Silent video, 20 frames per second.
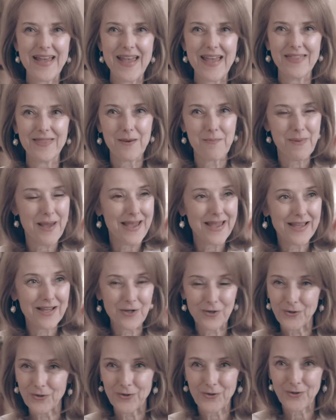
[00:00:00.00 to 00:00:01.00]
and the
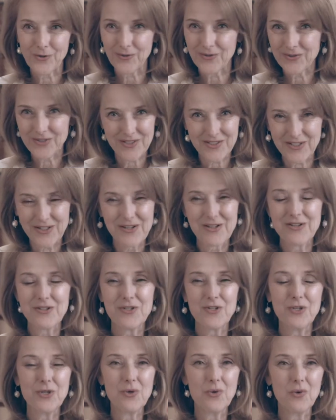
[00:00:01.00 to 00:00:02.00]
bankers
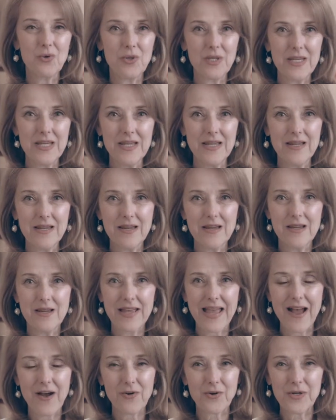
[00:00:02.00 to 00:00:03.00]
do the
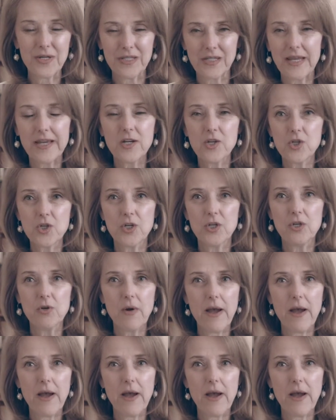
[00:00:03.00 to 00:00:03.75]
calculation.